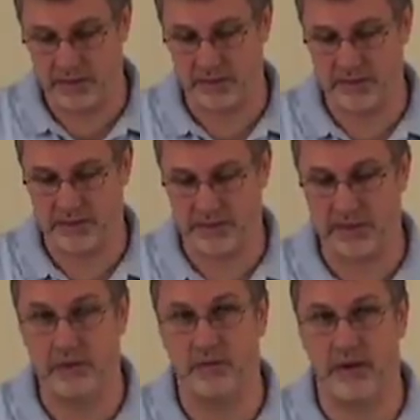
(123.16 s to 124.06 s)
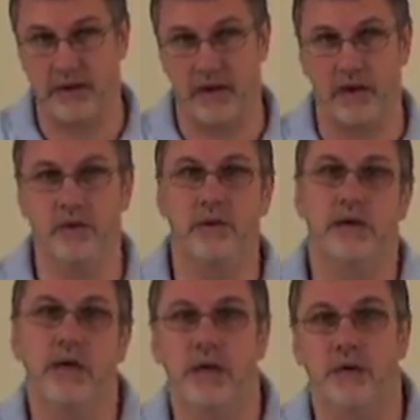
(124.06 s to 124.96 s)
You see it here right now.
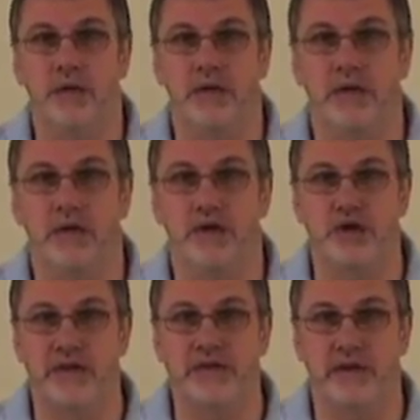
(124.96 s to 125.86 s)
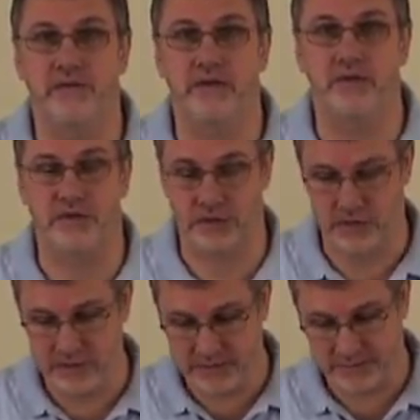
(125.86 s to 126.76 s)
We just have 2
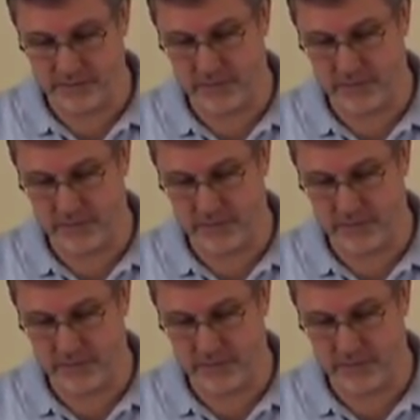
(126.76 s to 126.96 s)
screws,